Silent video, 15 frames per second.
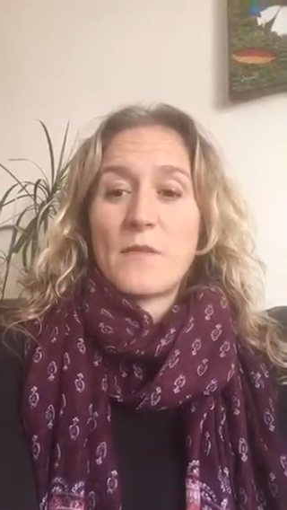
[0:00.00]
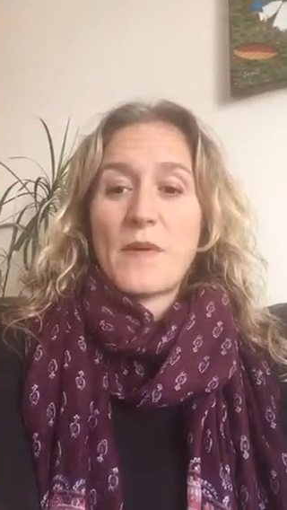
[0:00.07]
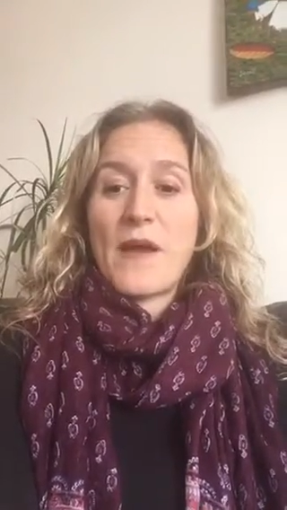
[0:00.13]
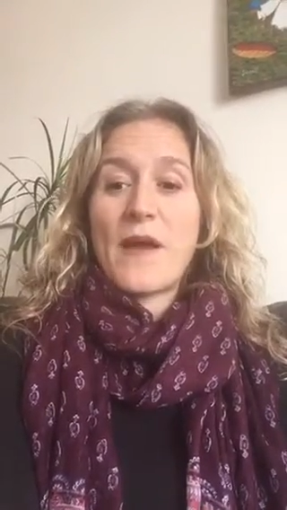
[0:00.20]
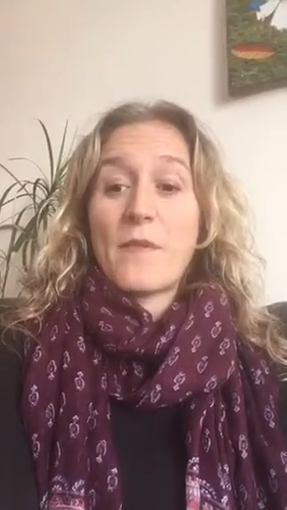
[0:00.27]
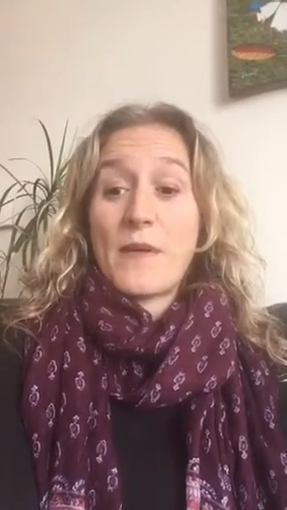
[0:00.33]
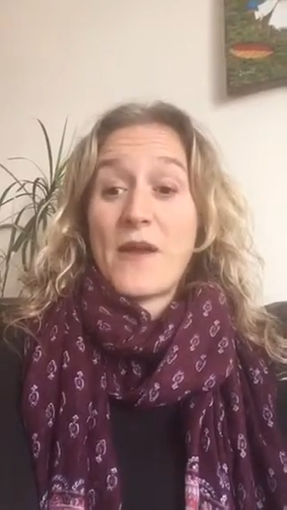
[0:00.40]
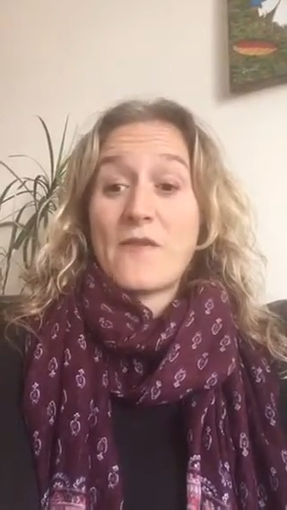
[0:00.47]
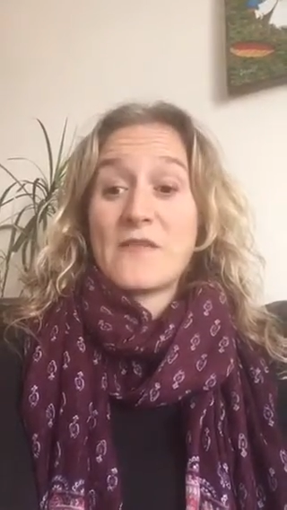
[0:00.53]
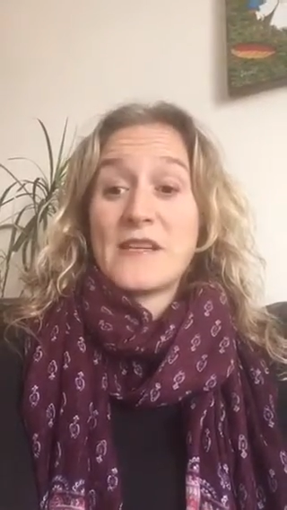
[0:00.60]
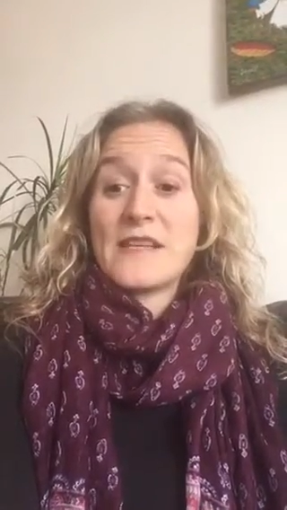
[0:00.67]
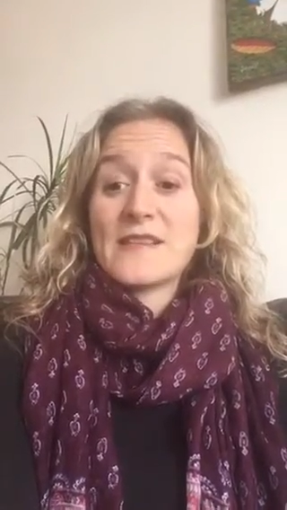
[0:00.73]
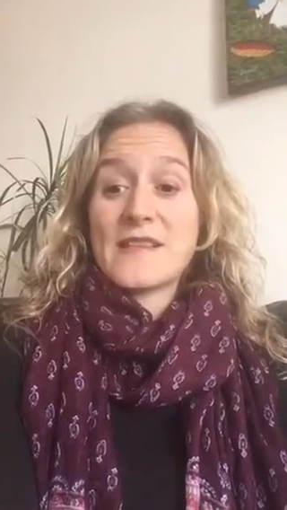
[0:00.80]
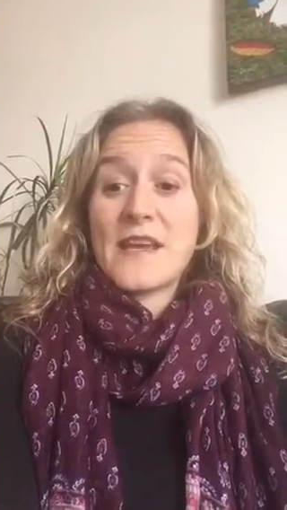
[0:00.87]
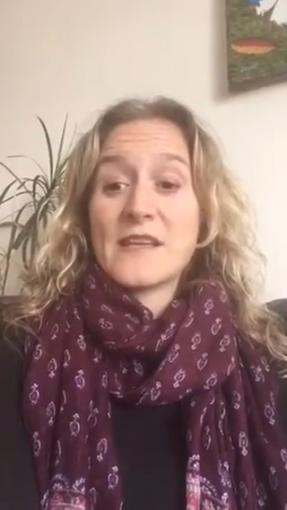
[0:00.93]

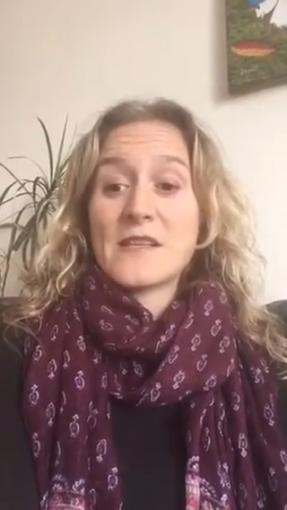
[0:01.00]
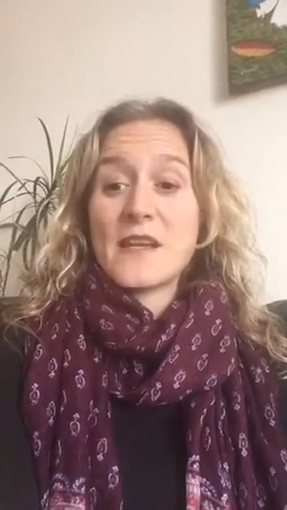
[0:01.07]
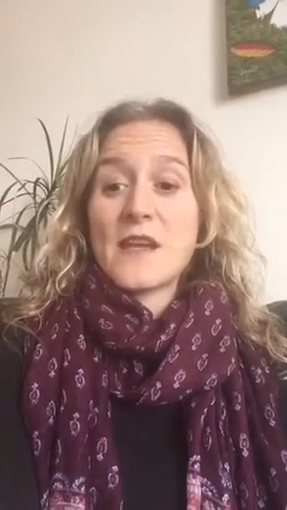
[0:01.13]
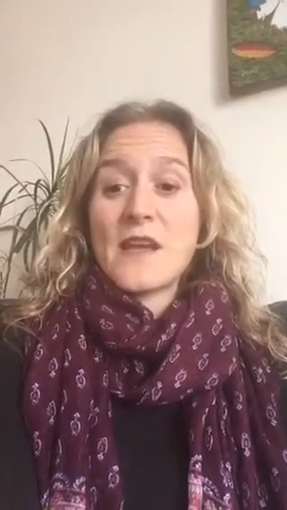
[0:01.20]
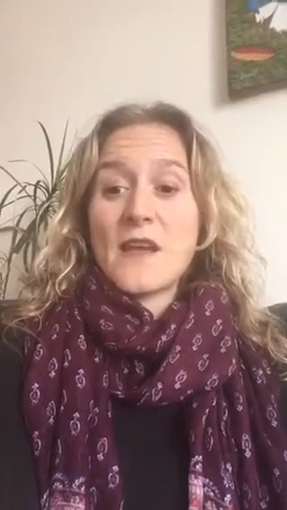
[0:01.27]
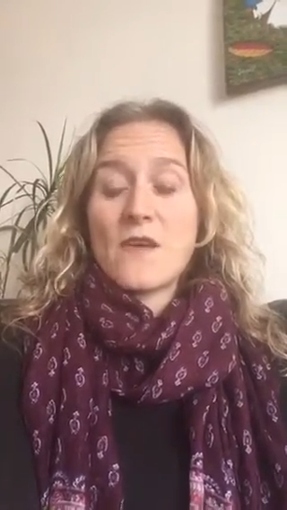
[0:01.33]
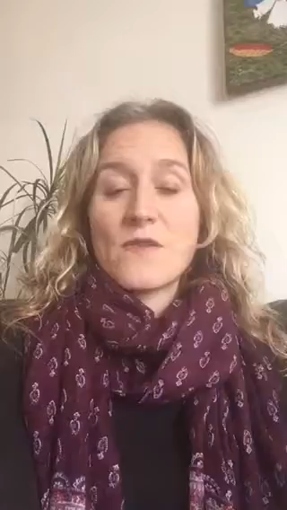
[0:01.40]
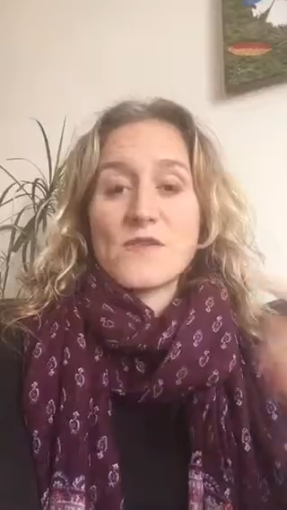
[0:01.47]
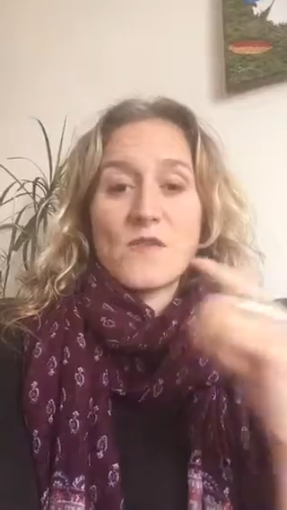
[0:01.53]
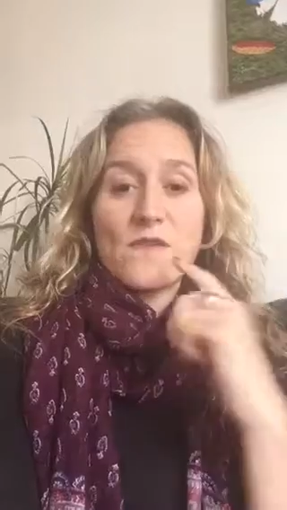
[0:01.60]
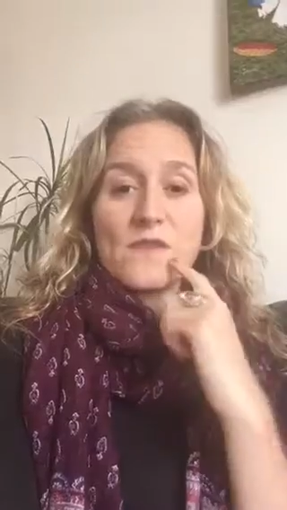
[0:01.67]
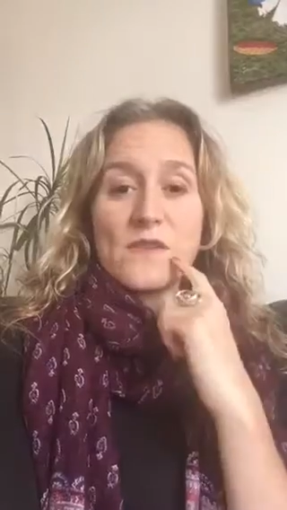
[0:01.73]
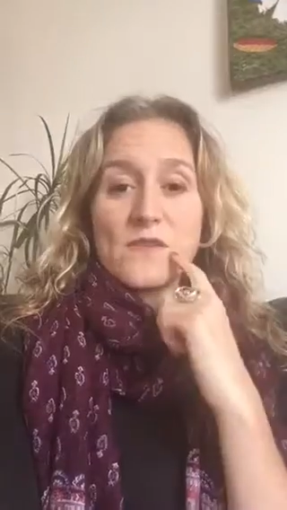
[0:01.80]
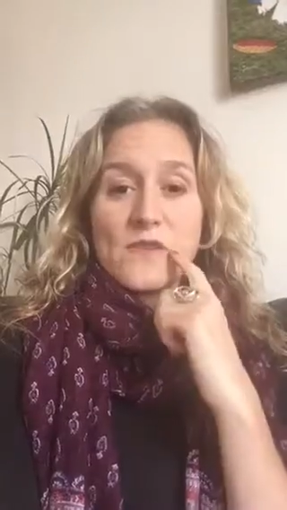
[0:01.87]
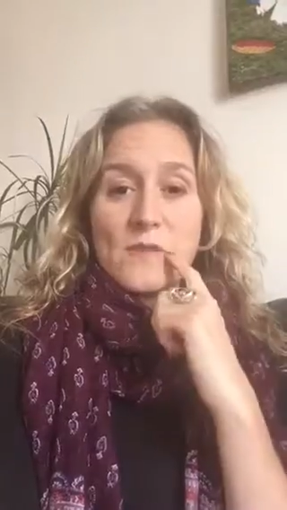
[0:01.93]
apparently said, or it's
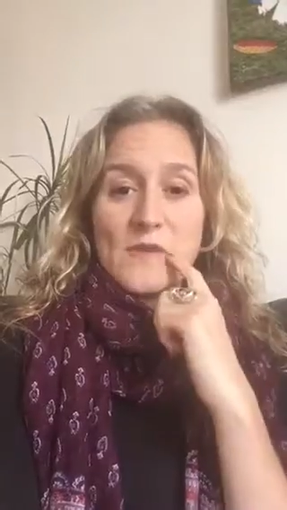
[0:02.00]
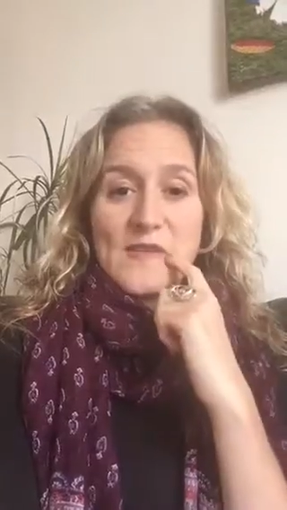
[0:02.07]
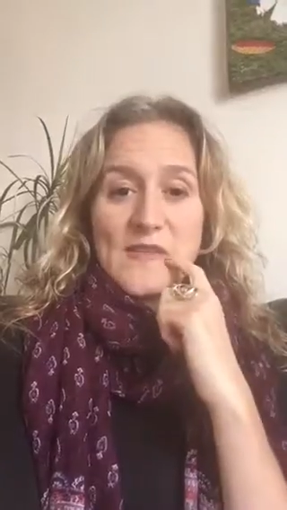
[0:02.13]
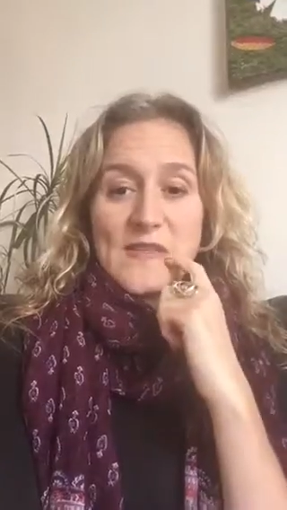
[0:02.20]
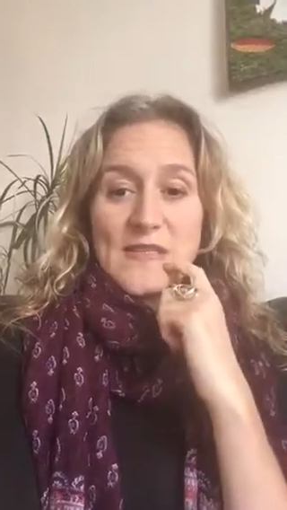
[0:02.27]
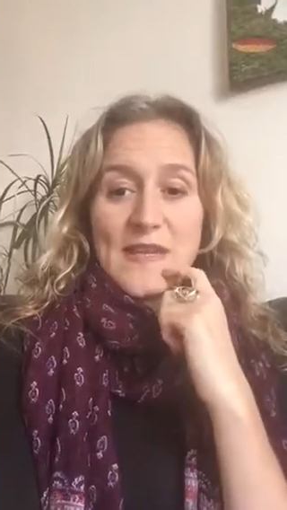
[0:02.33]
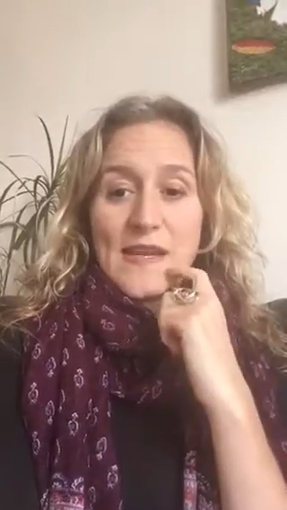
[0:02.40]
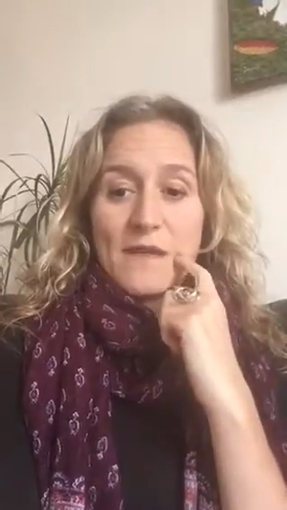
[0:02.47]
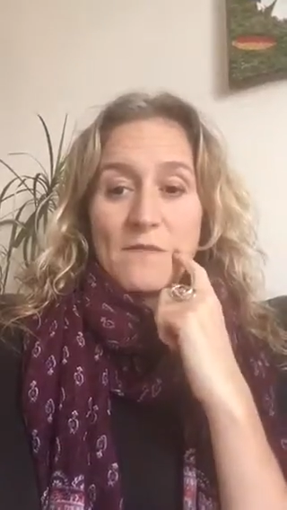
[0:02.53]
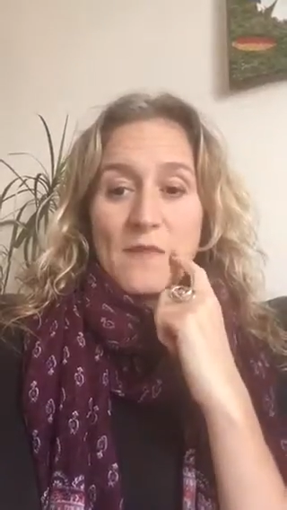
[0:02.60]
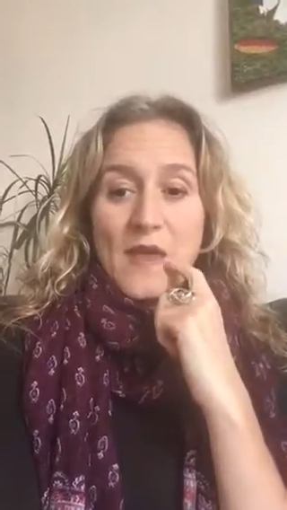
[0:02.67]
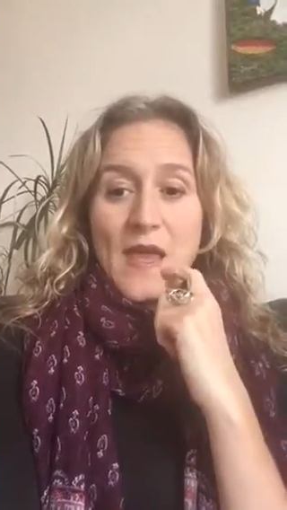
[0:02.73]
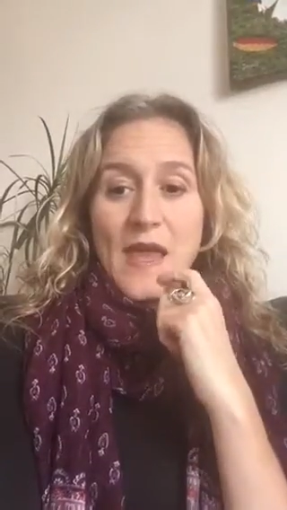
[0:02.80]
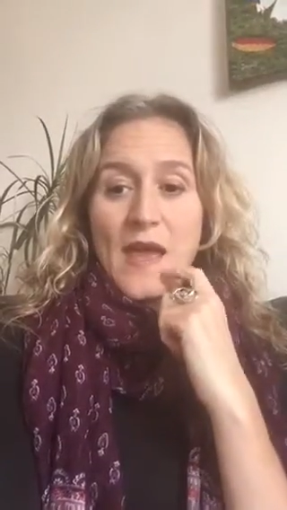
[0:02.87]
often attributed to him,